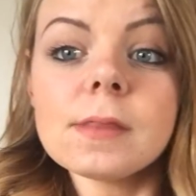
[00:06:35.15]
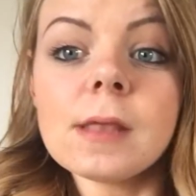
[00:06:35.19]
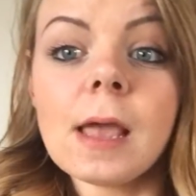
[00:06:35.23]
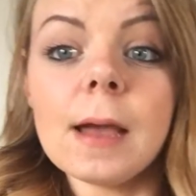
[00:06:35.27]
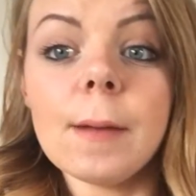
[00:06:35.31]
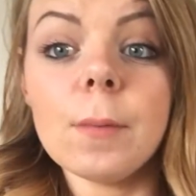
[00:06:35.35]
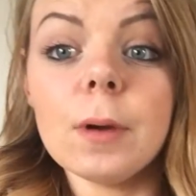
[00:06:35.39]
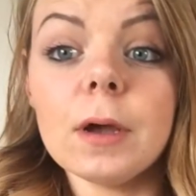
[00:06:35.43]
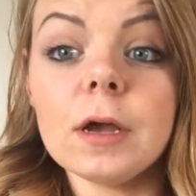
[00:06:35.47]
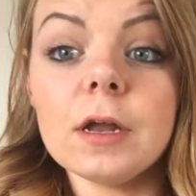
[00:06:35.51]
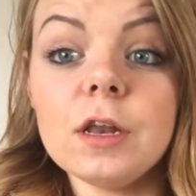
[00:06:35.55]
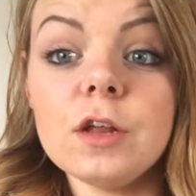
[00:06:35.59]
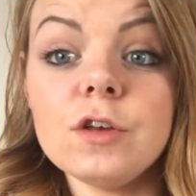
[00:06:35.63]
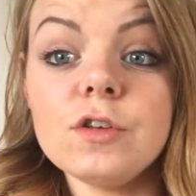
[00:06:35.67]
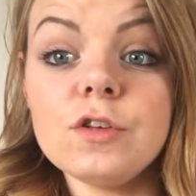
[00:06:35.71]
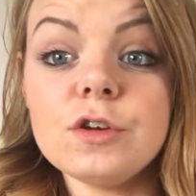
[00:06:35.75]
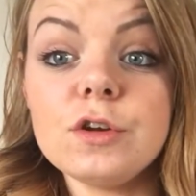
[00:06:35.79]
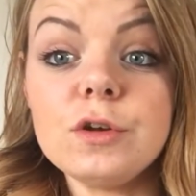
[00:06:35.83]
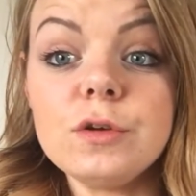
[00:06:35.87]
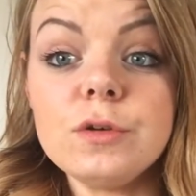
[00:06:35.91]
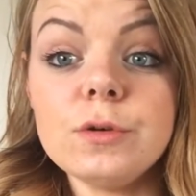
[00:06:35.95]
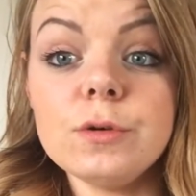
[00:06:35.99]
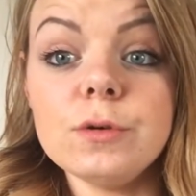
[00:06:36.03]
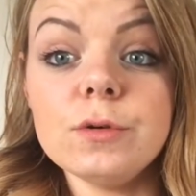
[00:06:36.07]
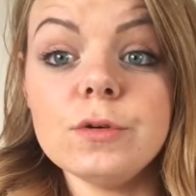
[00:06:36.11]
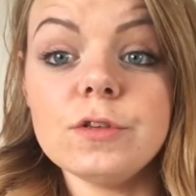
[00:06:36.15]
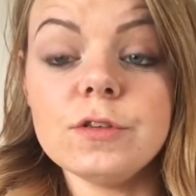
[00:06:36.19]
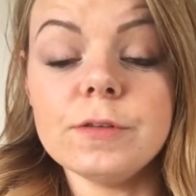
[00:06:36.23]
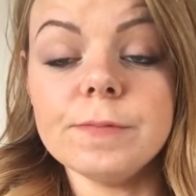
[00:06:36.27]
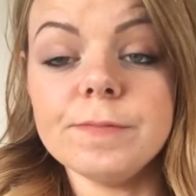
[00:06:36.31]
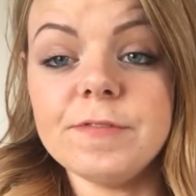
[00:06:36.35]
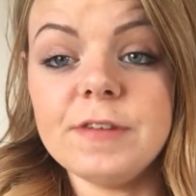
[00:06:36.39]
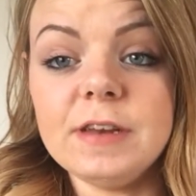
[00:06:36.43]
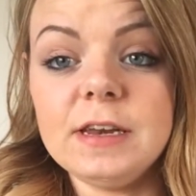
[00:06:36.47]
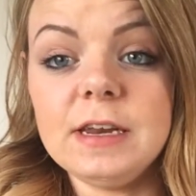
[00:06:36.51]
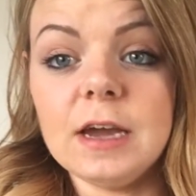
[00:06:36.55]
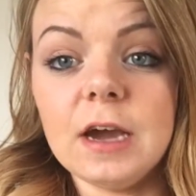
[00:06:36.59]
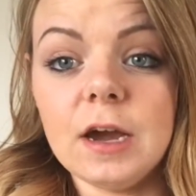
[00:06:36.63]
And we're going to do some
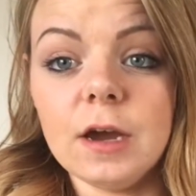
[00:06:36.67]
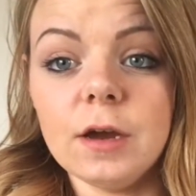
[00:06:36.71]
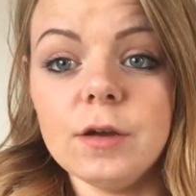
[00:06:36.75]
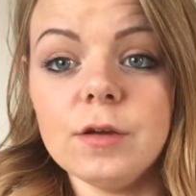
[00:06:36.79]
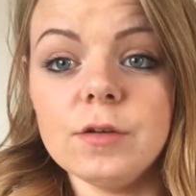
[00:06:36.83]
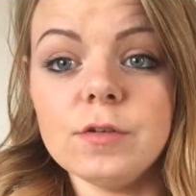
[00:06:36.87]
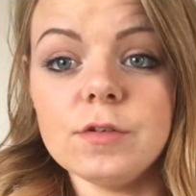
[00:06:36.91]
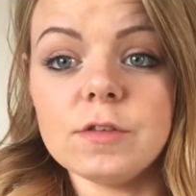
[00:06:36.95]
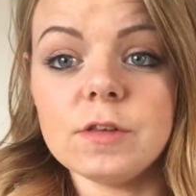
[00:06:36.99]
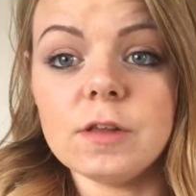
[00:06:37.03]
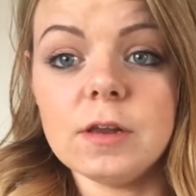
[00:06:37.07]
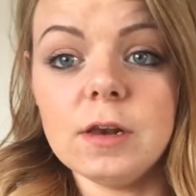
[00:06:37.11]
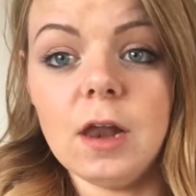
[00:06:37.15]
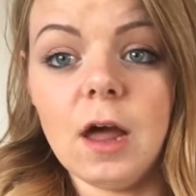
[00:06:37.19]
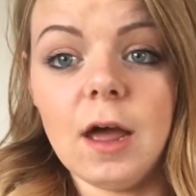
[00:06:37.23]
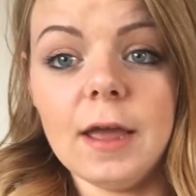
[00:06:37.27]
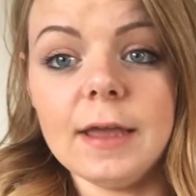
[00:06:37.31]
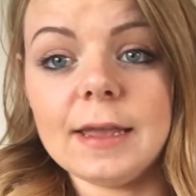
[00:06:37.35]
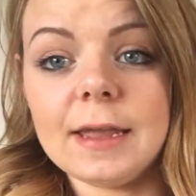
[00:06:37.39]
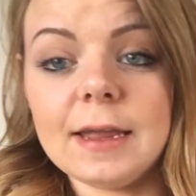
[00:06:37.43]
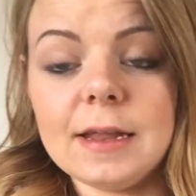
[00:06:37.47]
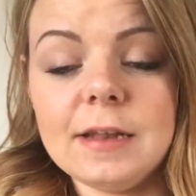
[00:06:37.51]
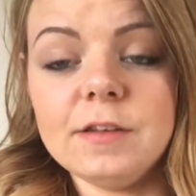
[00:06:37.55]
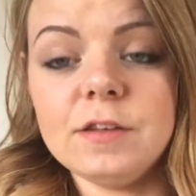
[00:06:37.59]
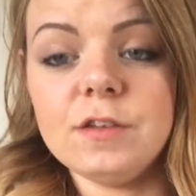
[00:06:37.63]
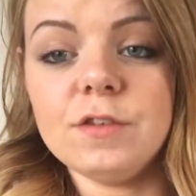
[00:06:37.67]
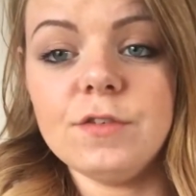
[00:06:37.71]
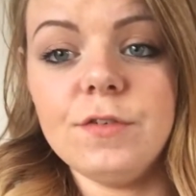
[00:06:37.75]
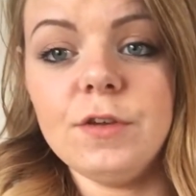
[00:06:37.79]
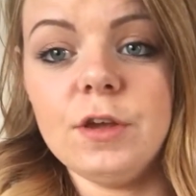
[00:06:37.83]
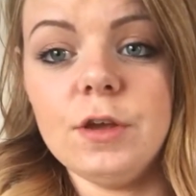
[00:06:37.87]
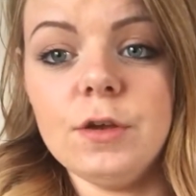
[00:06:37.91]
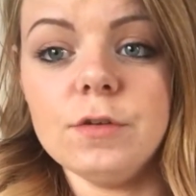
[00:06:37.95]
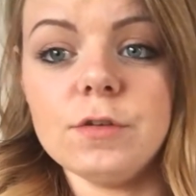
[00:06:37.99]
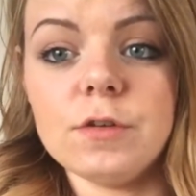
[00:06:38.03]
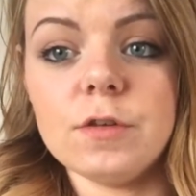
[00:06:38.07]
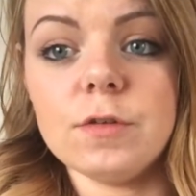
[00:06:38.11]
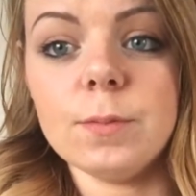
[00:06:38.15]
videos like
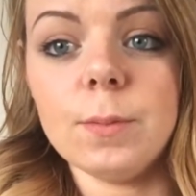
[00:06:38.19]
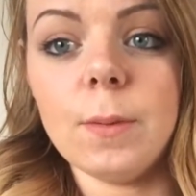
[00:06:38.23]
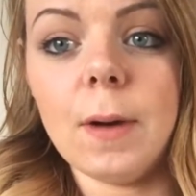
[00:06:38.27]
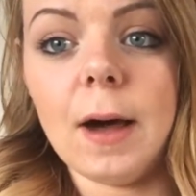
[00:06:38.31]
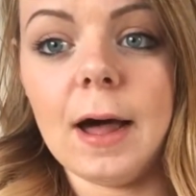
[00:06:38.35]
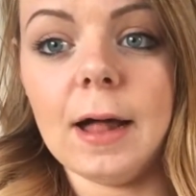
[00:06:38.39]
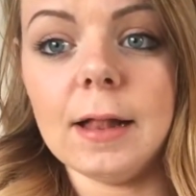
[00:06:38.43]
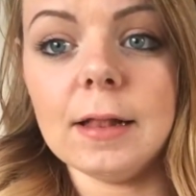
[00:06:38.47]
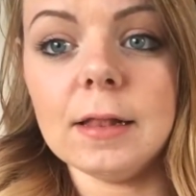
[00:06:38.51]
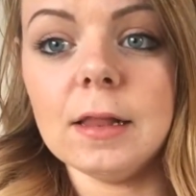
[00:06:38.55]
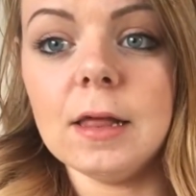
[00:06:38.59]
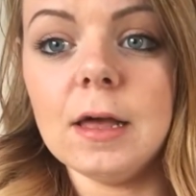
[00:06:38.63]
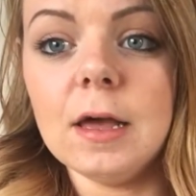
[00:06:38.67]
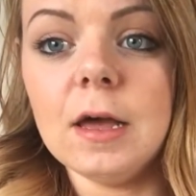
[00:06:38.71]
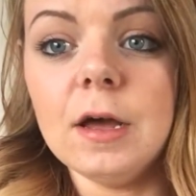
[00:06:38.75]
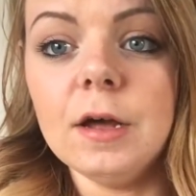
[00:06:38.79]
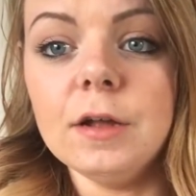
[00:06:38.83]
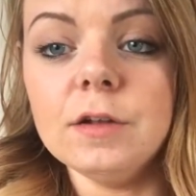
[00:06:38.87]
interviews as well